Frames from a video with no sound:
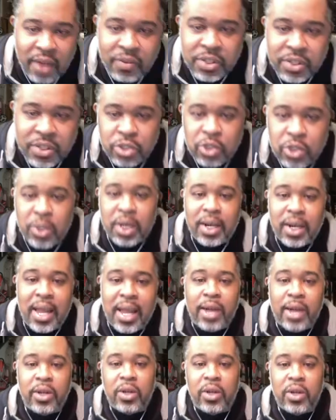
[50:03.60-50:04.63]
is doing a
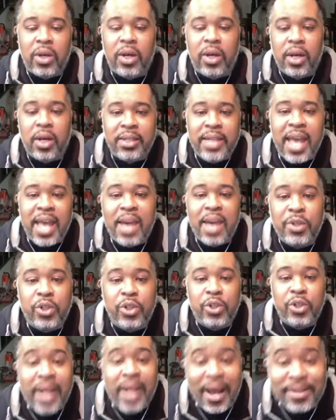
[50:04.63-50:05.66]
lot uh, damage
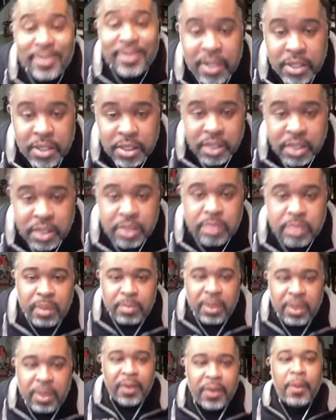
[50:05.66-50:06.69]
on our seniors. My
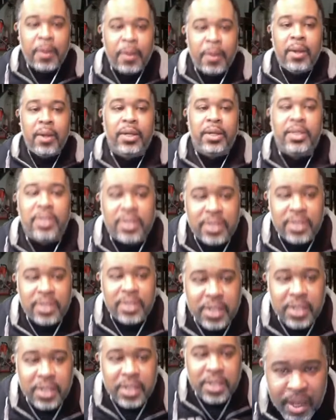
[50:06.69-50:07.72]
mother is a
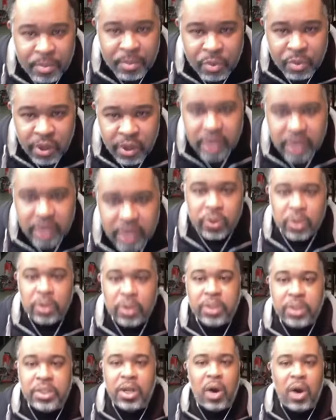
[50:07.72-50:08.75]
senior, and I'm
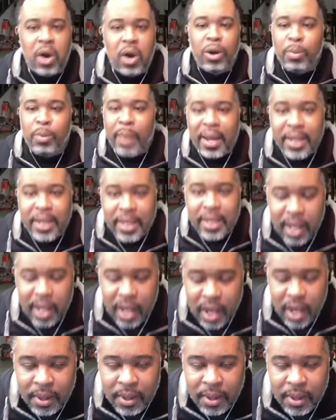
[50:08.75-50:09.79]
grateful to Almighty
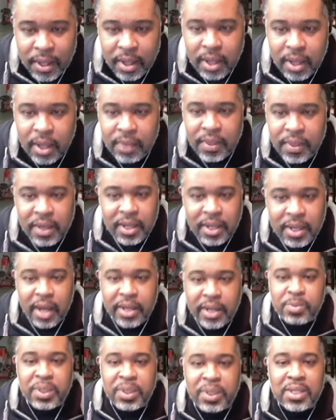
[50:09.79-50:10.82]
God uh, that
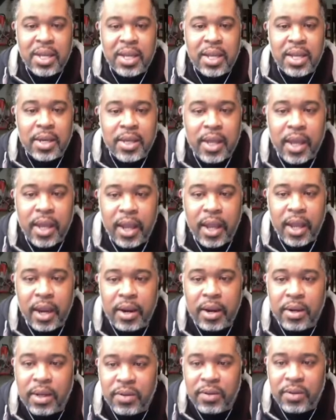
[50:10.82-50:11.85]
God has been taking
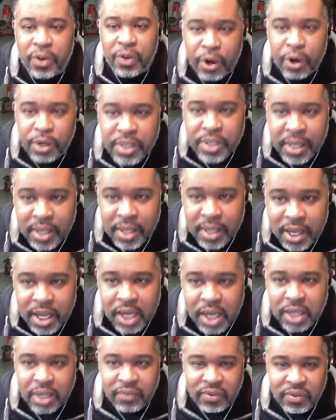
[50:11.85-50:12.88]
care of her, taking
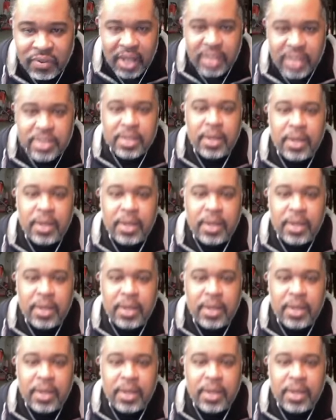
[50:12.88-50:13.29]
care of us,